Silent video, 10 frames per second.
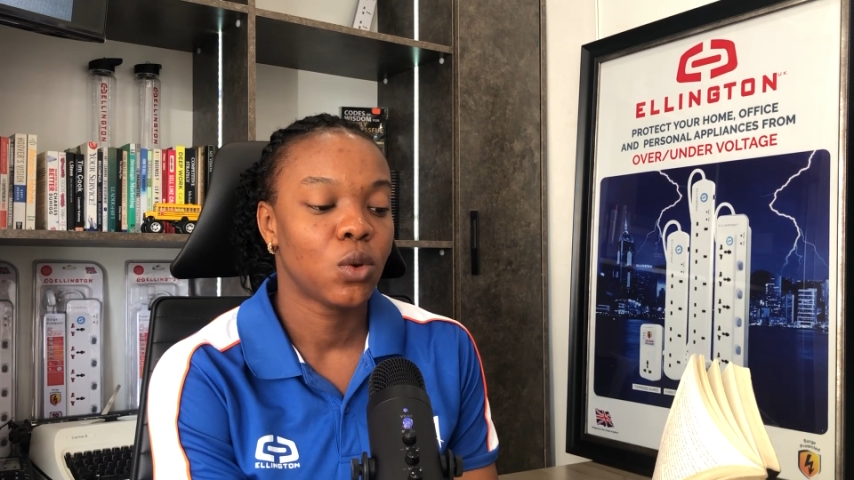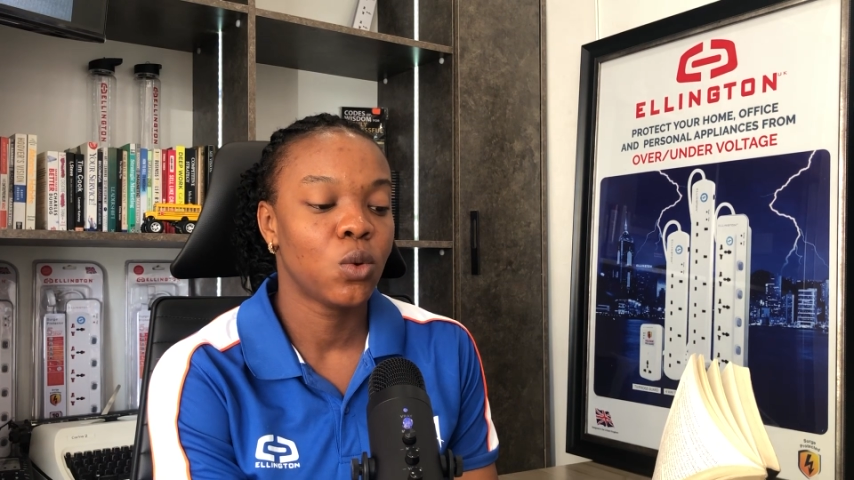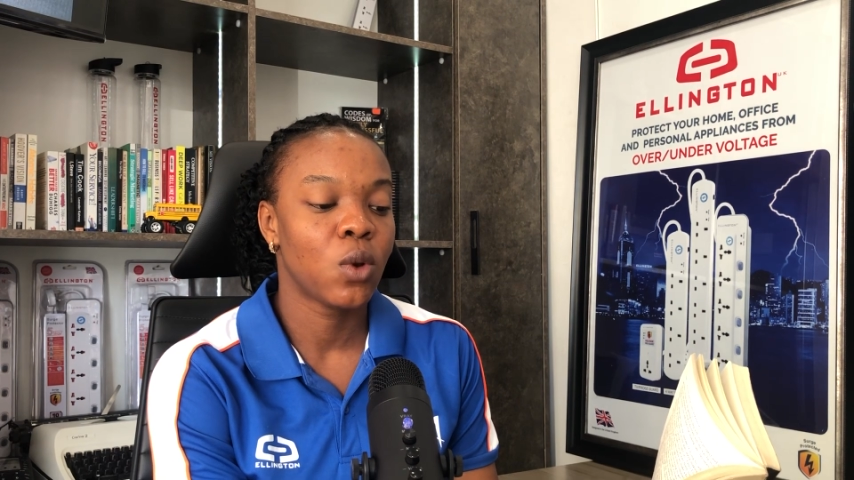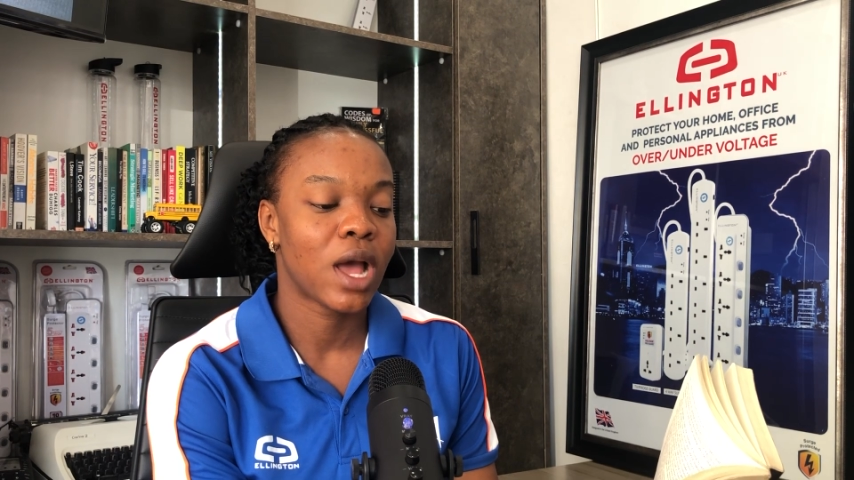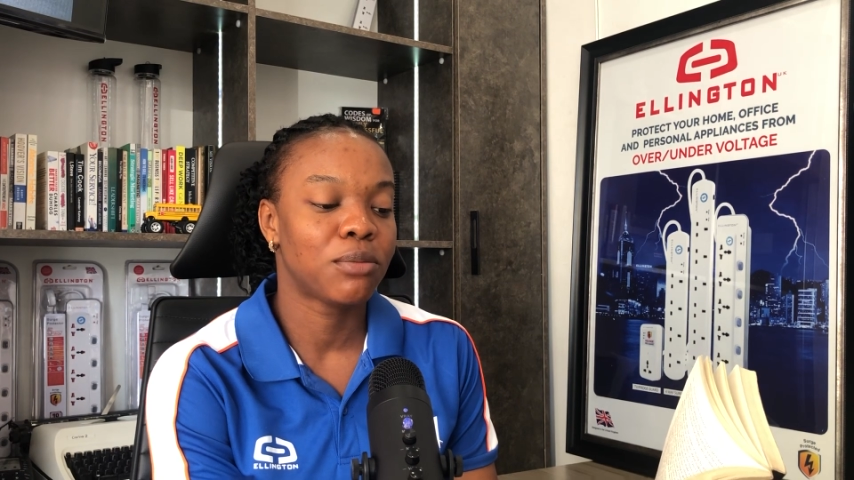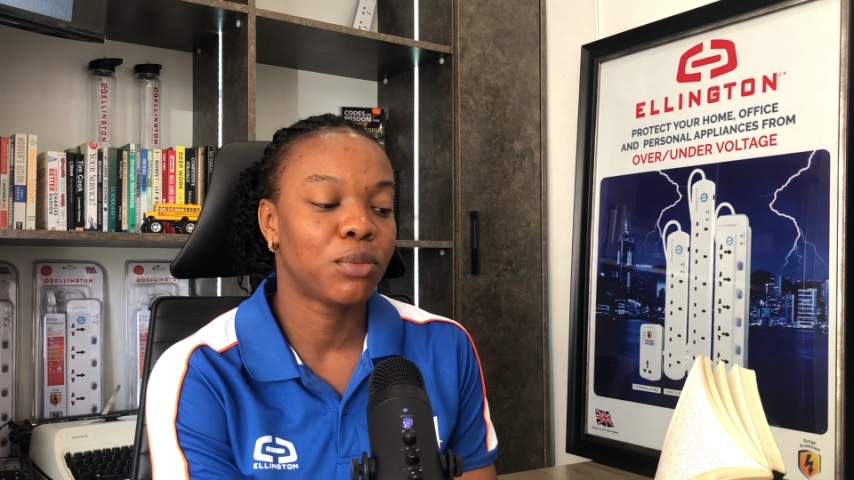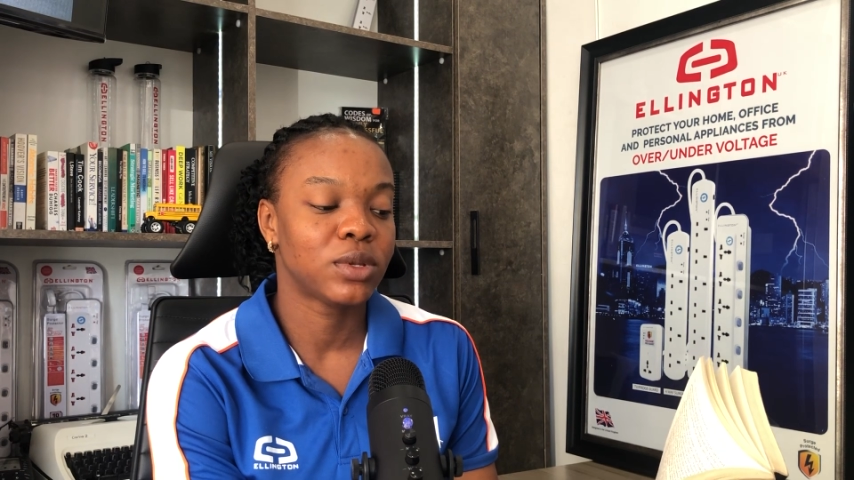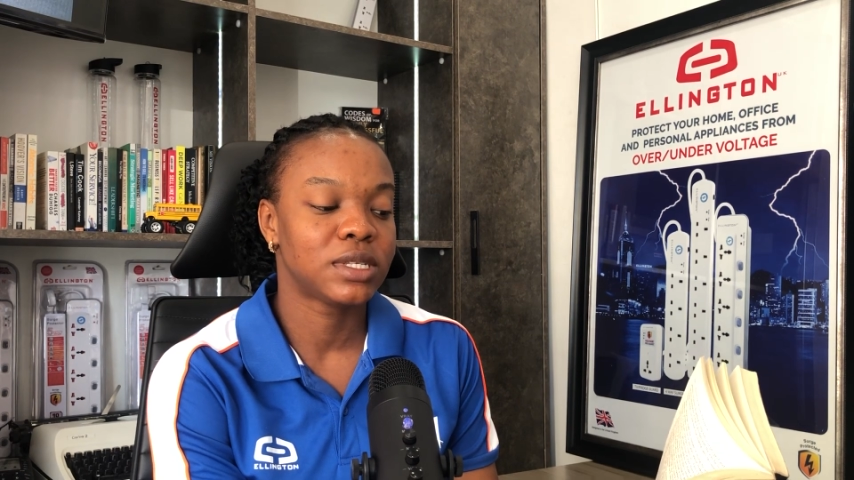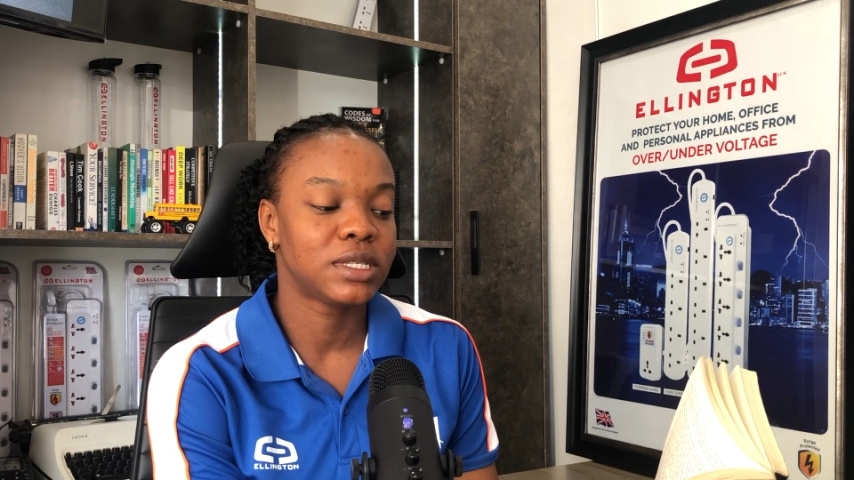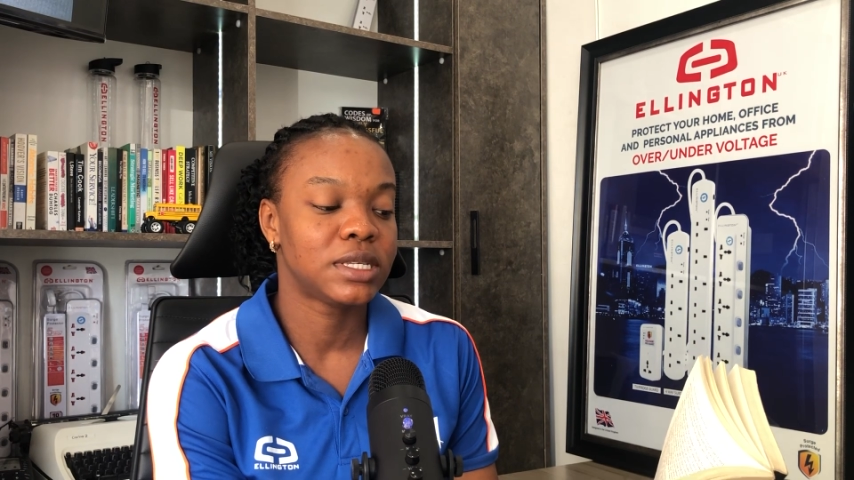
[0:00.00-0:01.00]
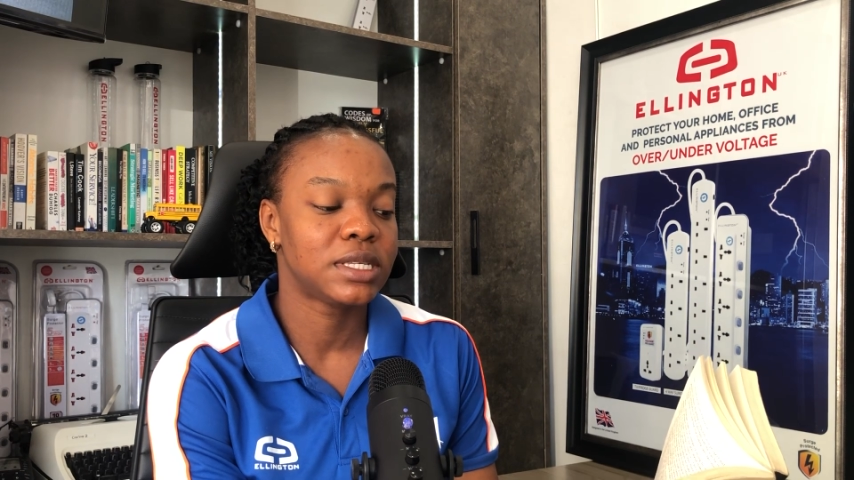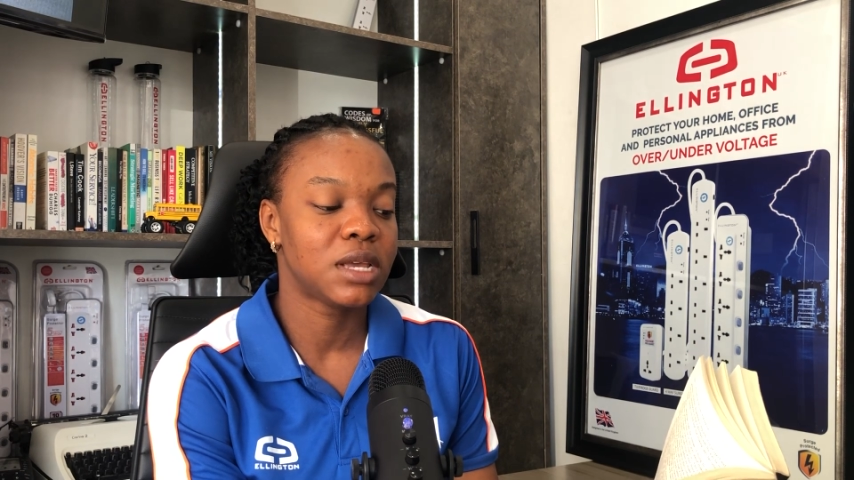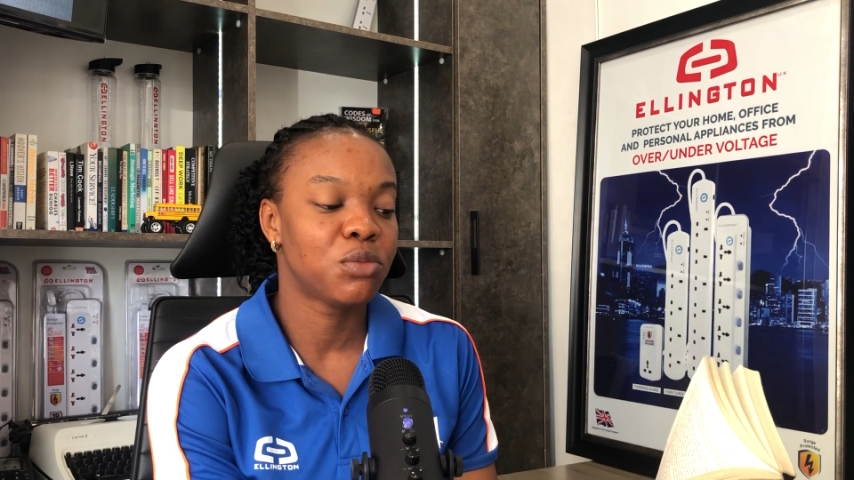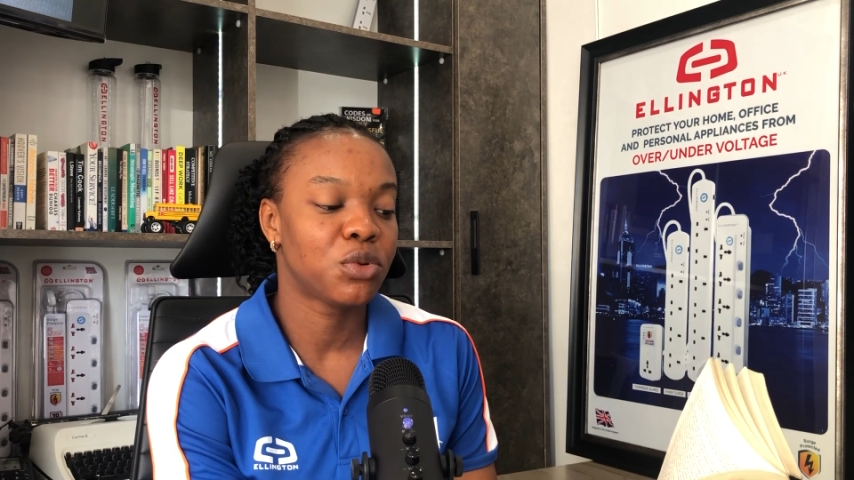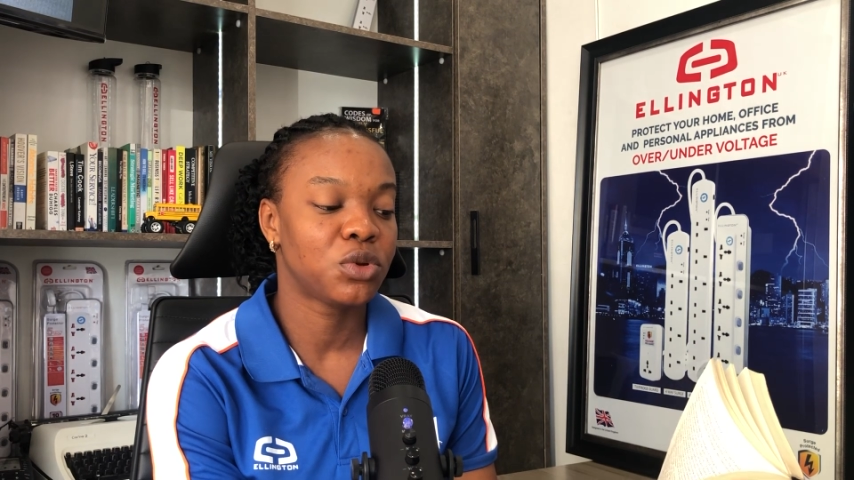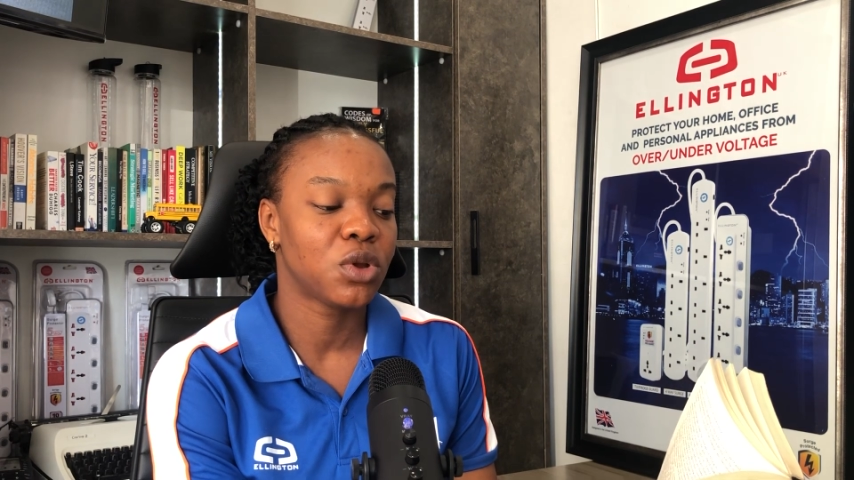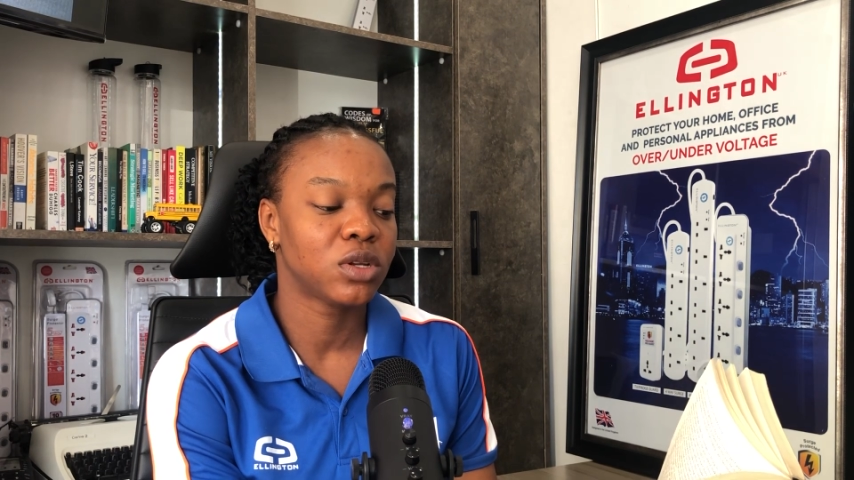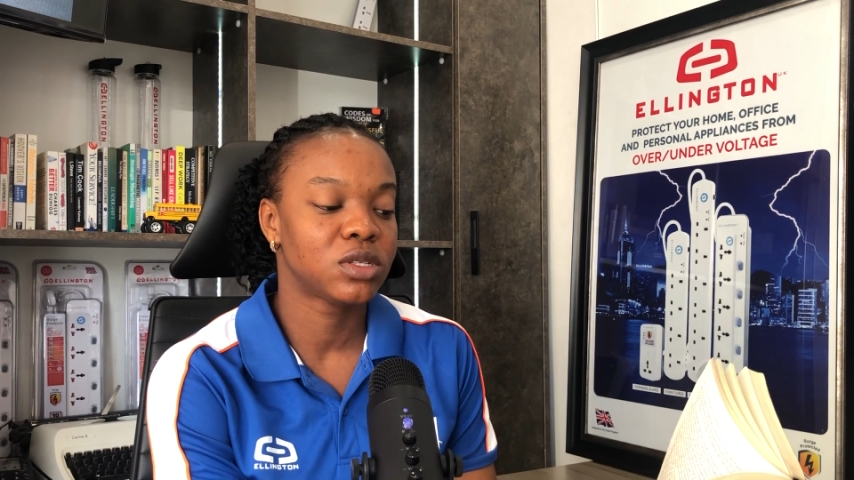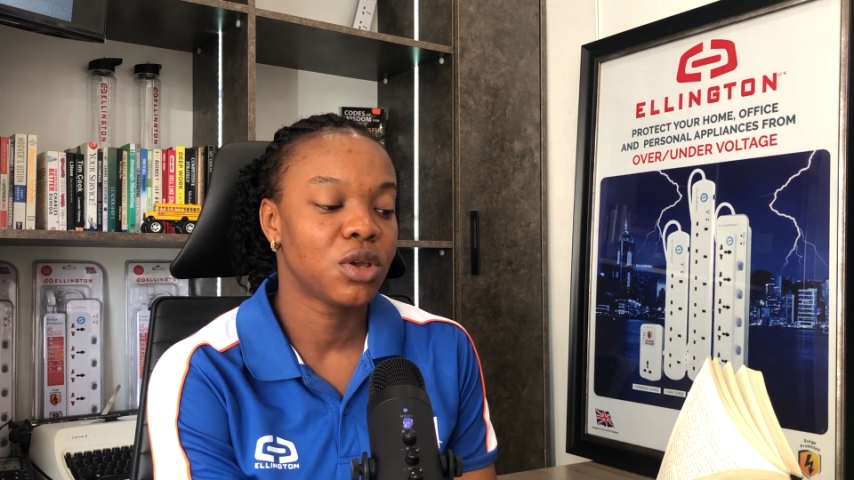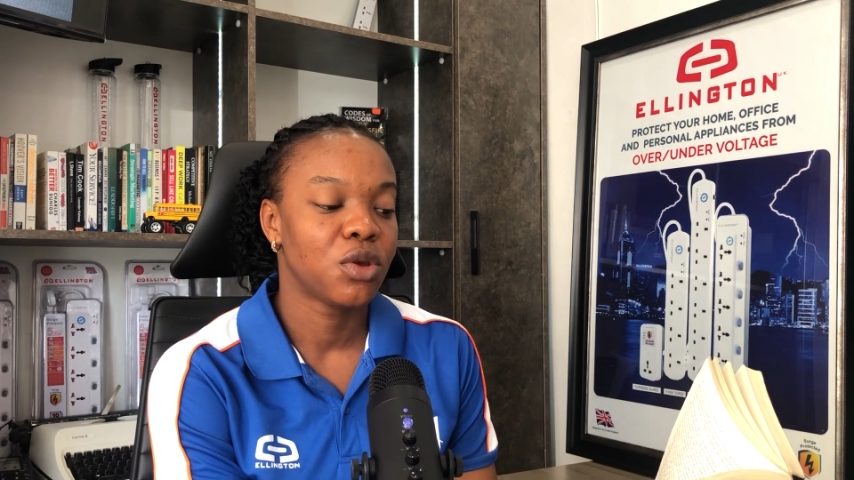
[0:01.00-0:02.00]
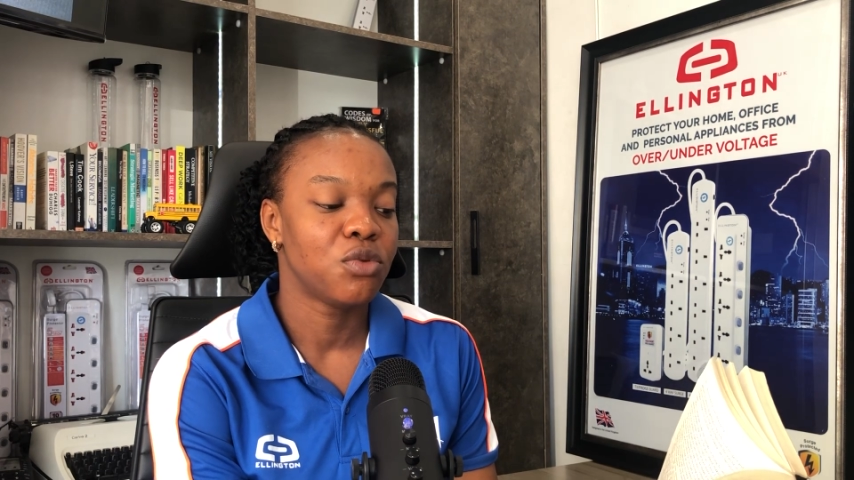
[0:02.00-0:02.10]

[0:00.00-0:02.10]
who had bought the same product